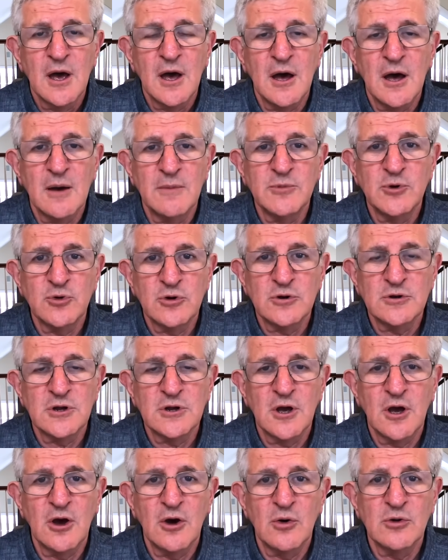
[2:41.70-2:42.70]
um, you couldn't
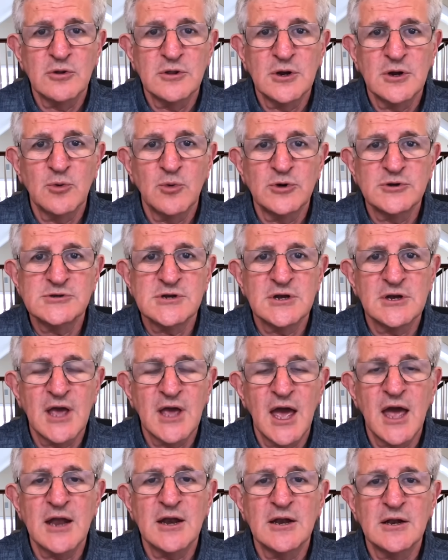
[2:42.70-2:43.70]
go. There was,
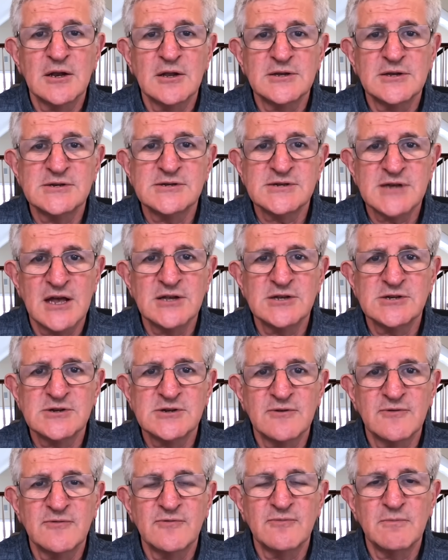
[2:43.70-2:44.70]
again, this sense
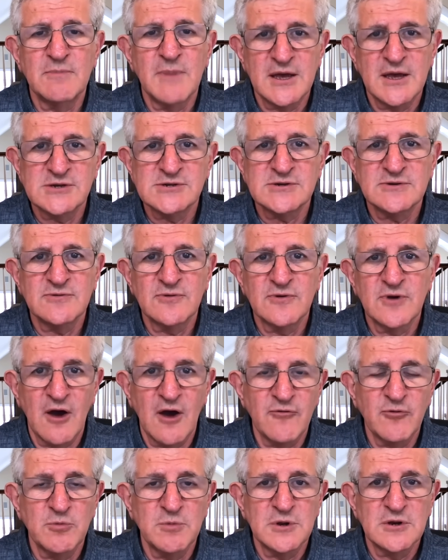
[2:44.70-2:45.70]
of massive
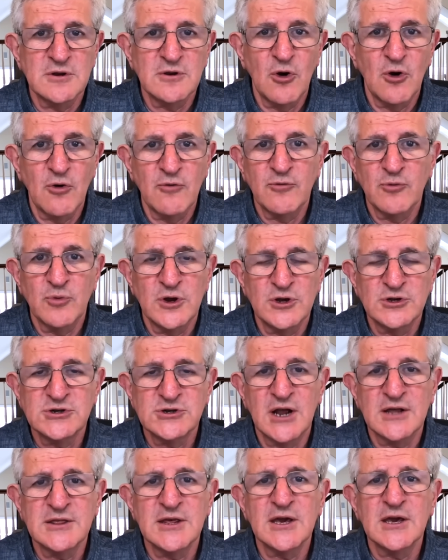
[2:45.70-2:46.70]
government overreach.
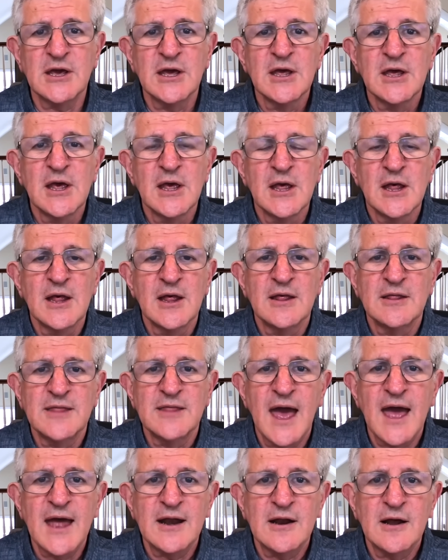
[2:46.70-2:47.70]
And I think
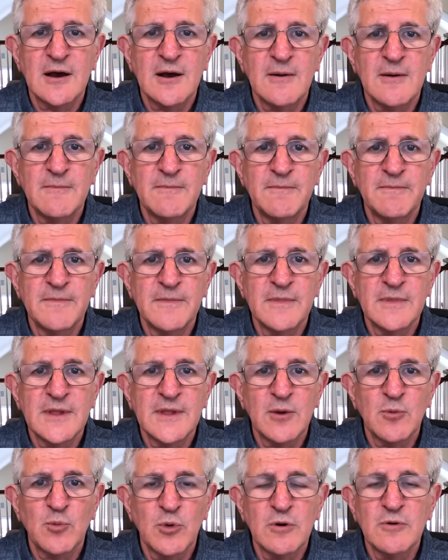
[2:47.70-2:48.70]
that um,
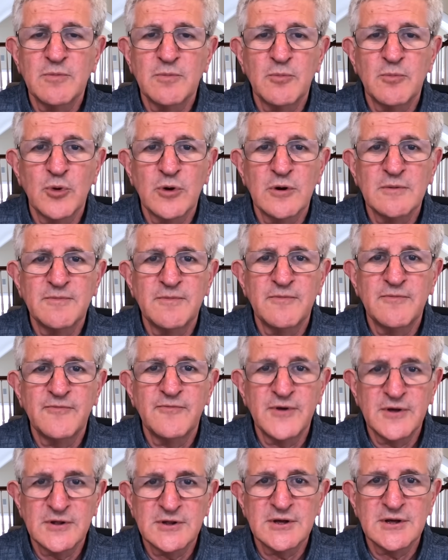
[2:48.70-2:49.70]
that we're, we're
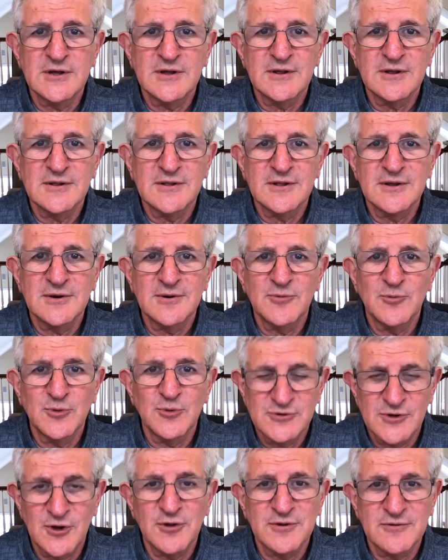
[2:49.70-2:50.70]
feeling the
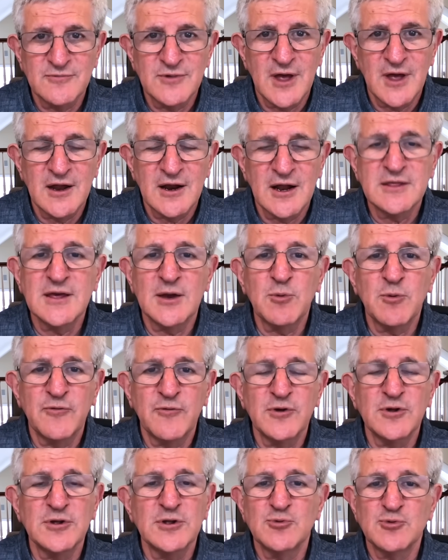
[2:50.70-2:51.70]
result of that. I think we're
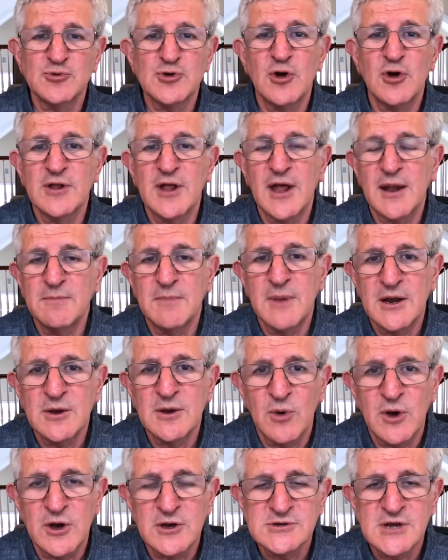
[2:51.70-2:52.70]
feeling the result of that in many
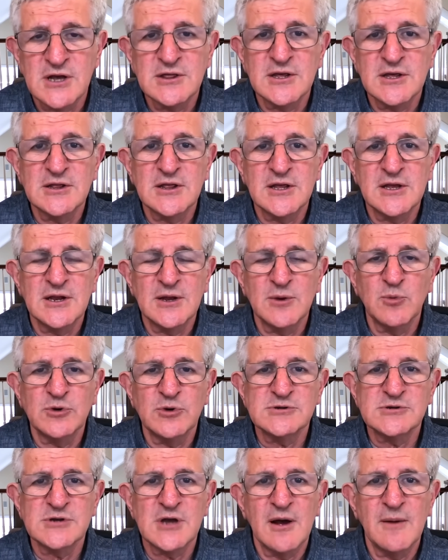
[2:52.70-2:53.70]
ways. I think that it
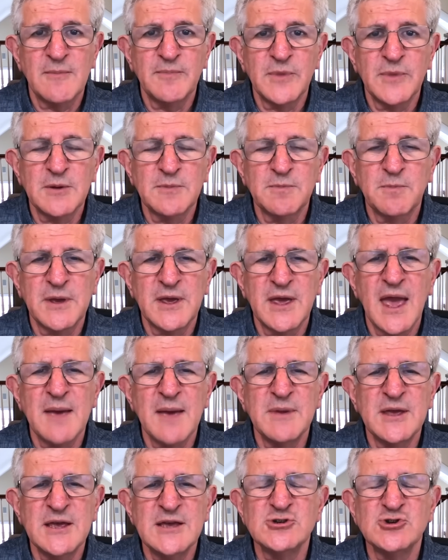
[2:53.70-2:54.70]
was um, it
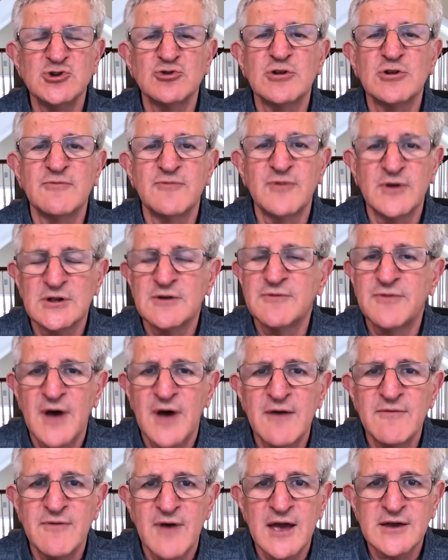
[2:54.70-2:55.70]
became easier to
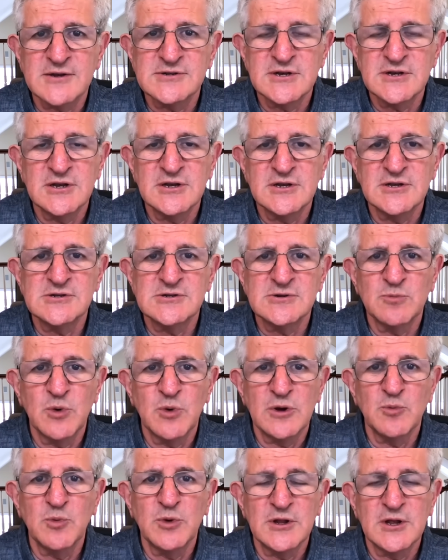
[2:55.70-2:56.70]
vilify vaccines
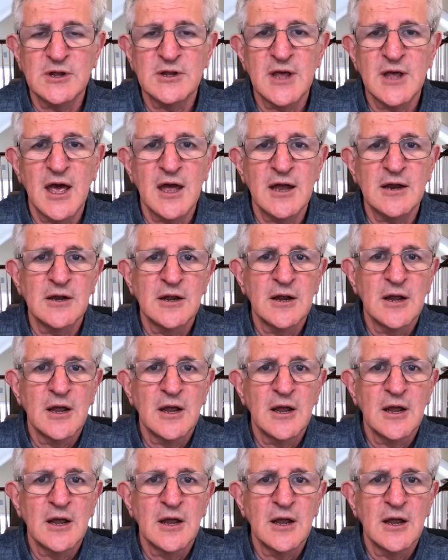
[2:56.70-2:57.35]
when we did that.